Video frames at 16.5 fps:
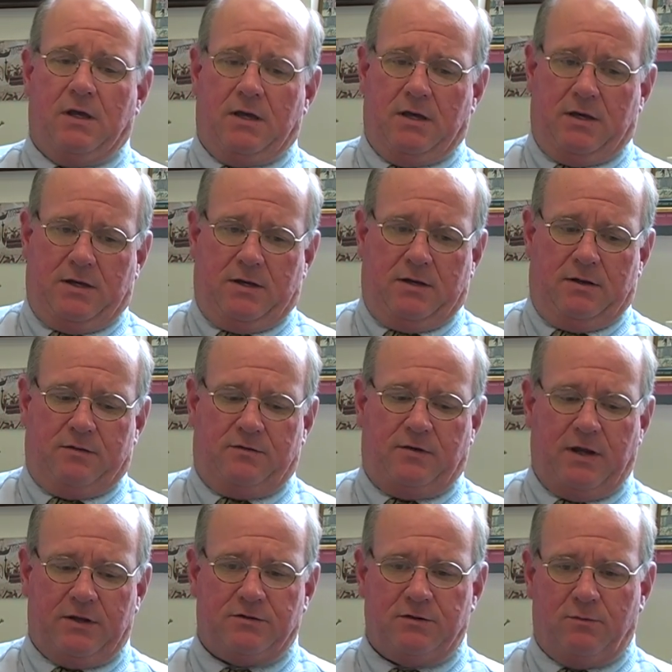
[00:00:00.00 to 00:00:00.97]

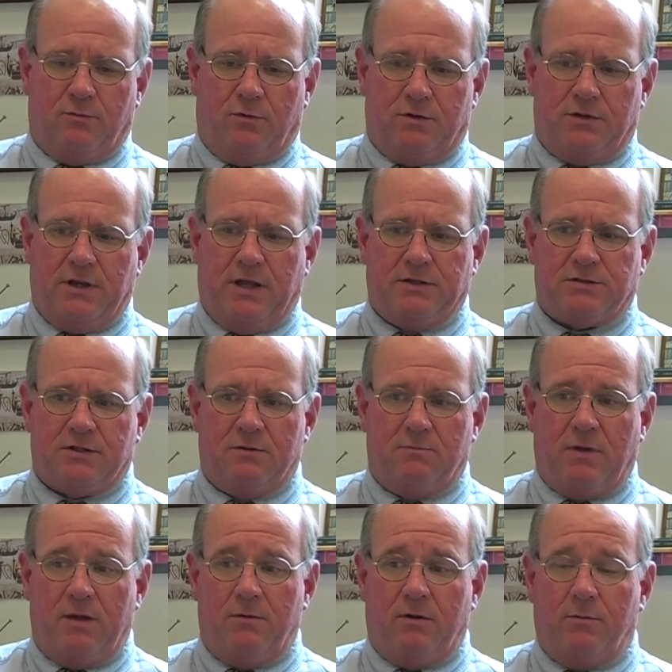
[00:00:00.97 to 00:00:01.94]
that were
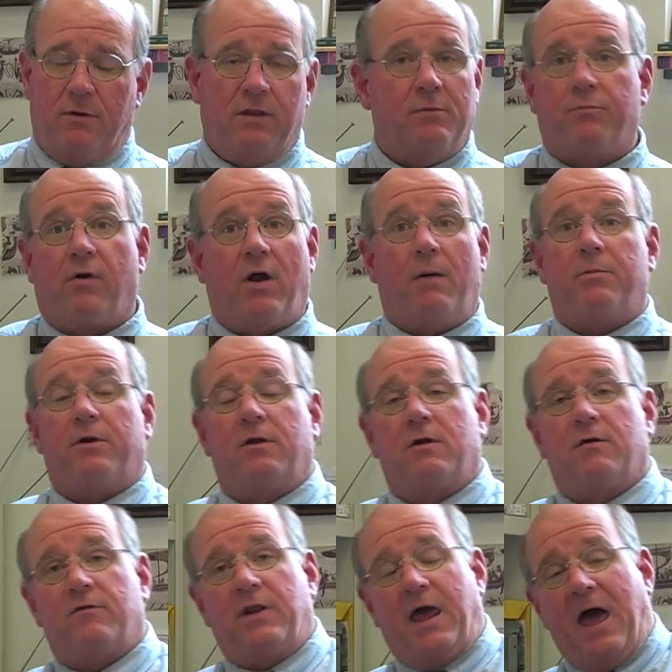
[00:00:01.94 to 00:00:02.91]
destined maybe to be the property of an